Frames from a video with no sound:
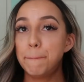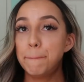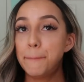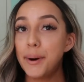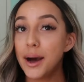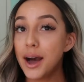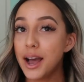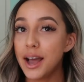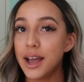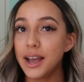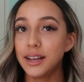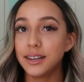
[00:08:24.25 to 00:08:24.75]

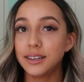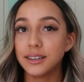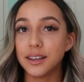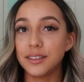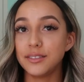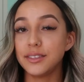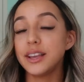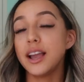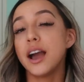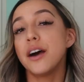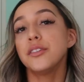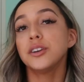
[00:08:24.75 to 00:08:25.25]
But
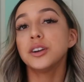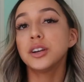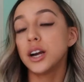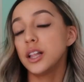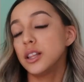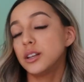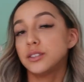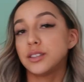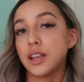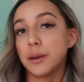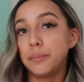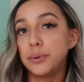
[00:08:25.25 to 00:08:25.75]
the other
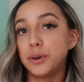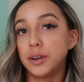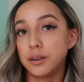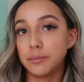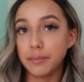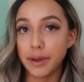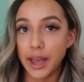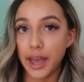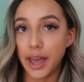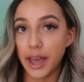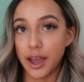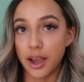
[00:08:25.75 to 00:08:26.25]
colors I put in
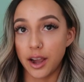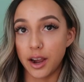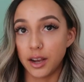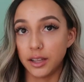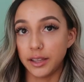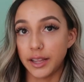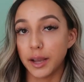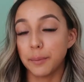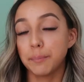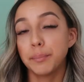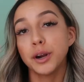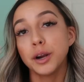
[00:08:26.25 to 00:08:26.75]
my hair,
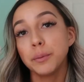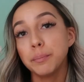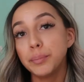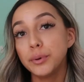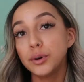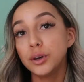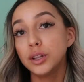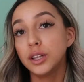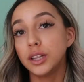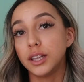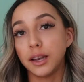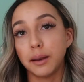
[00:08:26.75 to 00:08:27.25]
like
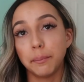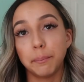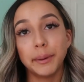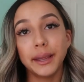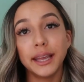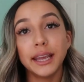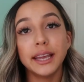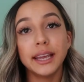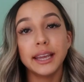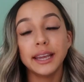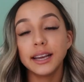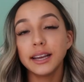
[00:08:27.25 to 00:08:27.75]
purple and
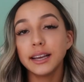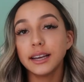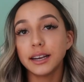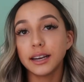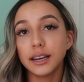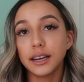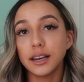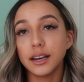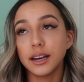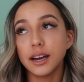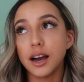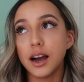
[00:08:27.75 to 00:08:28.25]

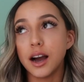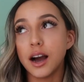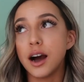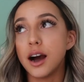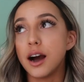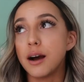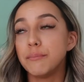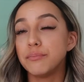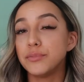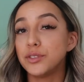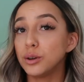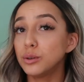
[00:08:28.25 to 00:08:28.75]
pink,
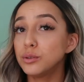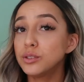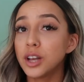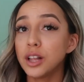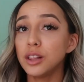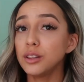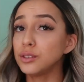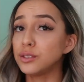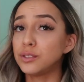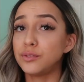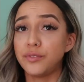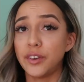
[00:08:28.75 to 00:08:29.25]
um, those
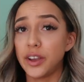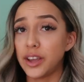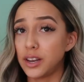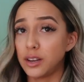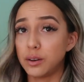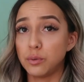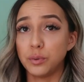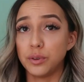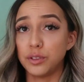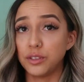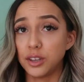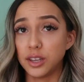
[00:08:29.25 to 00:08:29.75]
colors
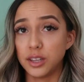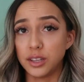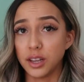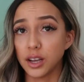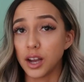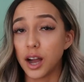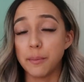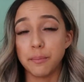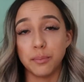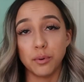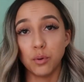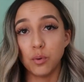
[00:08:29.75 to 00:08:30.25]
faded within a
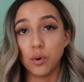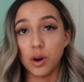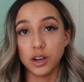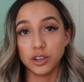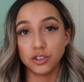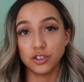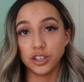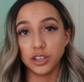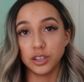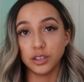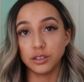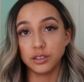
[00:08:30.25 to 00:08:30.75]
couple
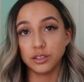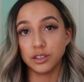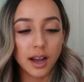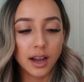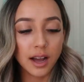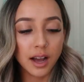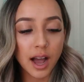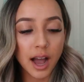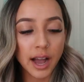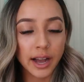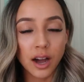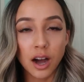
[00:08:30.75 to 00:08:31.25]
washes.
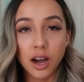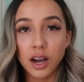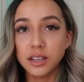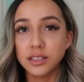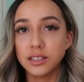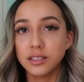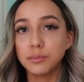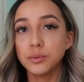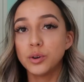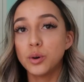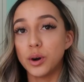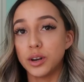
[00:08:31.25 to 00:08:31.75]
I got
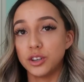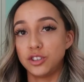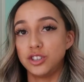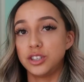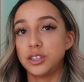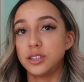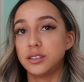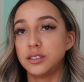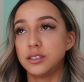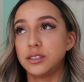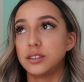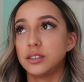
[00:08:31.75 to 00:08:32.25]
some
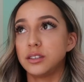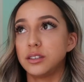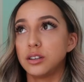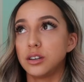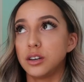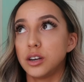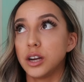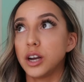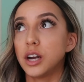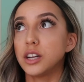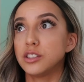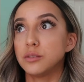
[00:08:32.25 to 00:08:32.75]
questions
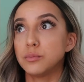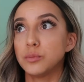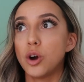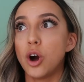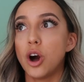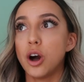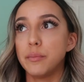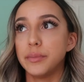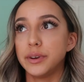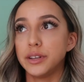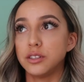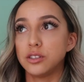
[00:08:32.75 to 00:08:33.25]
or I got some
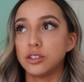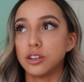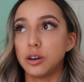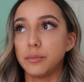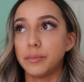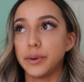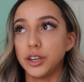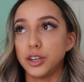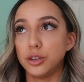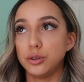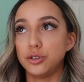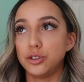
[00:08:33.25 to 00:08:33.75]
comments on
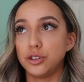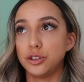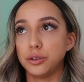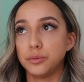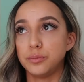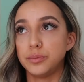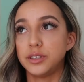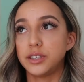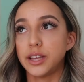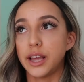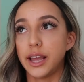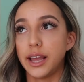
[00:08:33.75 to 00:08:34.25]
my
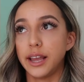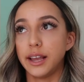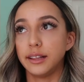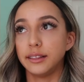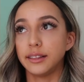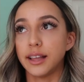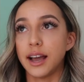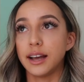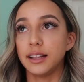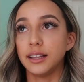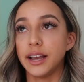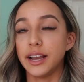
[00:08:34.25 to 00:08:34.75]
YouTube saying
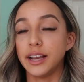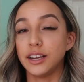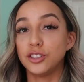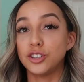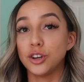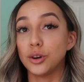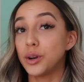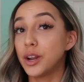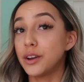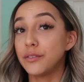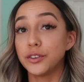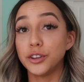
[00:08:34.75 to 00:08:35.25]
that like
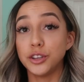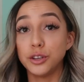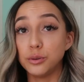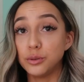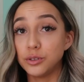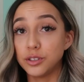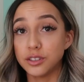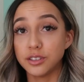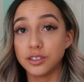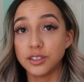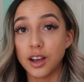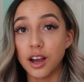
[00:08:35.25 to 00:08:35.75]
don't ever
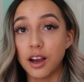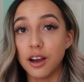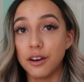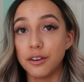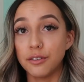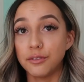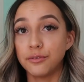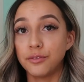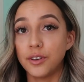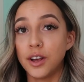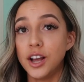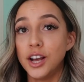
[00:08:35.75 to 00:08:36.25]
use the
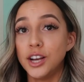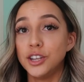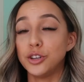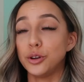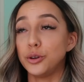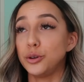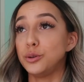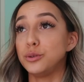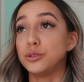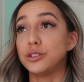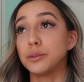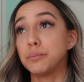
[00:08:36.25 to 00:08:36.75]
stuff,
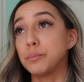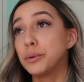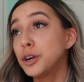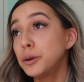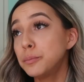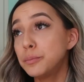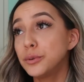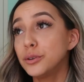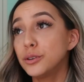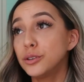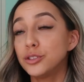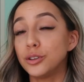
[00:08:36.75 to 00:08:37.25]
don't use the
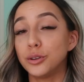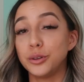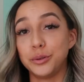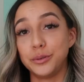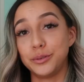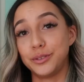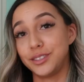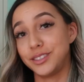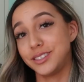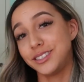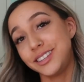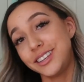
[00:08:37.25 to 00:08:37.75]
purple, don't
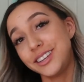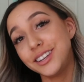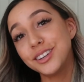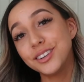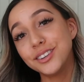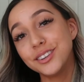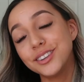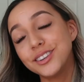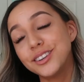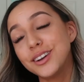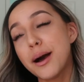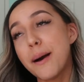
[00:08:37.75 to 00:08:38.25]
use the
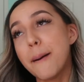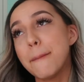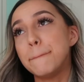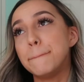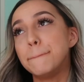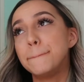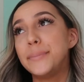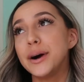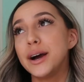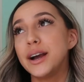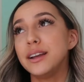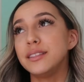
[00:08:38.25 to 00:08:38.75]
teal,
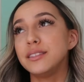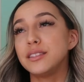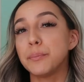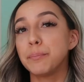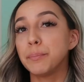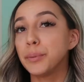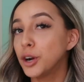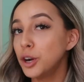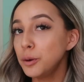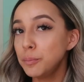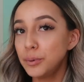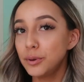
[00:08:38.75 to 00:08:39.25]
but the
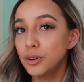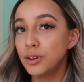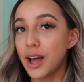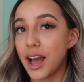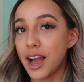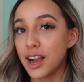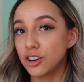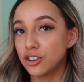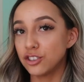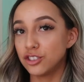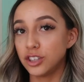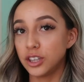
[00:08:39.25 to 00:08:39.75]
purple
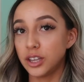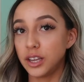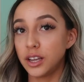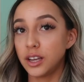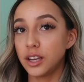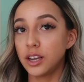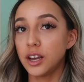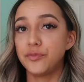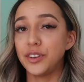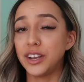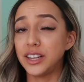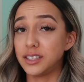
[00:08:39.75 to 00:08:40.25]

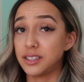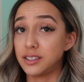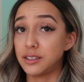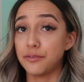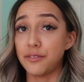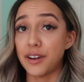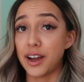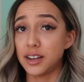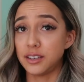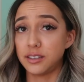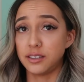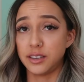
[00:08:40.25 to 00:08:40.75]
actually fades the
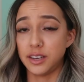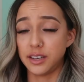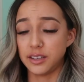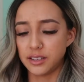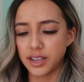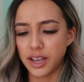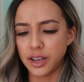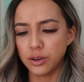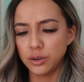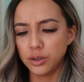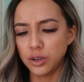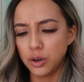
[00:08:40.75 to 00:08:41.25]

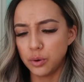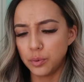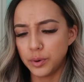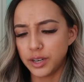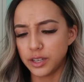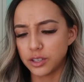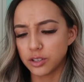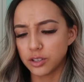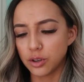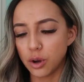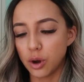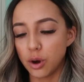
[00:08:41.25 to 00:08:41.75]
fastest. I don't know what
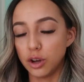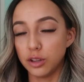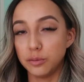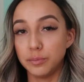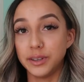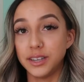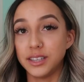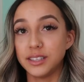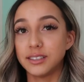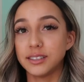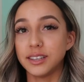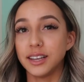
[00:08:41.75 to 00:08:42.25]
it's called,
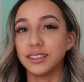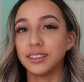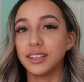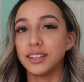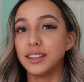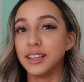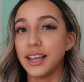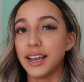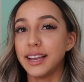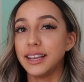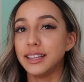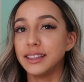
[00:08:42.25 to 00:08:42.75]
but it's like the
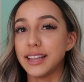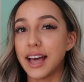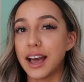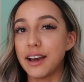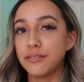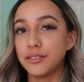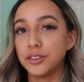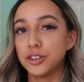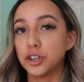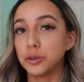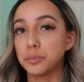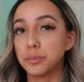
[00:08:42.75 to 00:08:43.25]
light
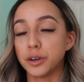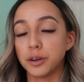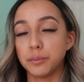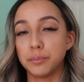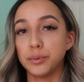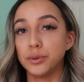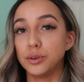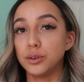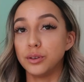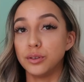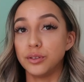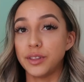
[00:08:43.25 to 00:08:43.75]
lavender
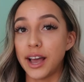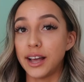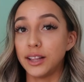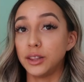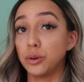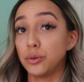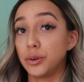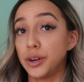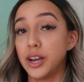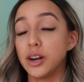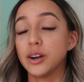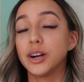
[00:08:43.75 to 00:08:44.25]
purple that
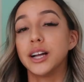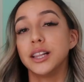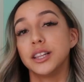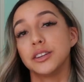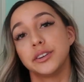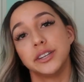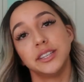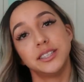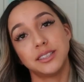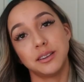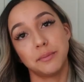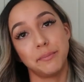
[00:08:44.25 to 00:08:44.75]
L'Oreal
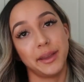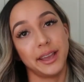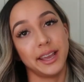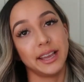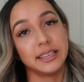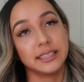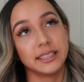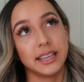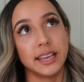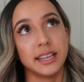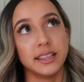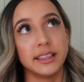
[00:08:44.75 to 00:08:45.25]
Colorista
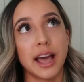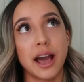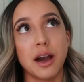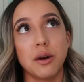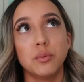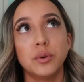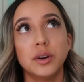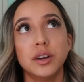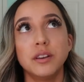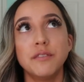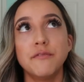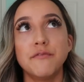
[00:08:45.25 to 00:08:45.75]
makes and that
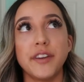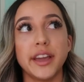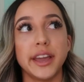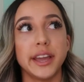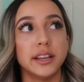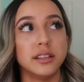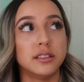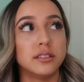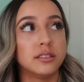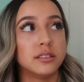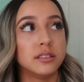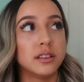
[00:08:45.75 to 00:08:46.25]
one
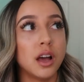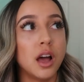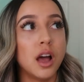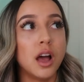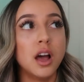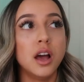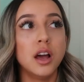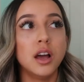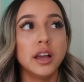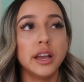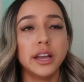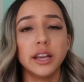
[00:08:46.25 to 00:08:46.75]
fades
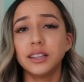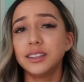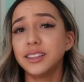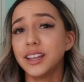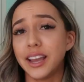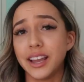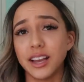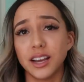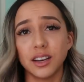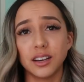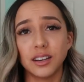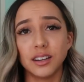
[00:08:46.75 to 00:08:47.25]
in
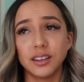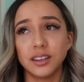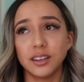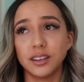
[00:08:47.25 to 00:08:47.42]
like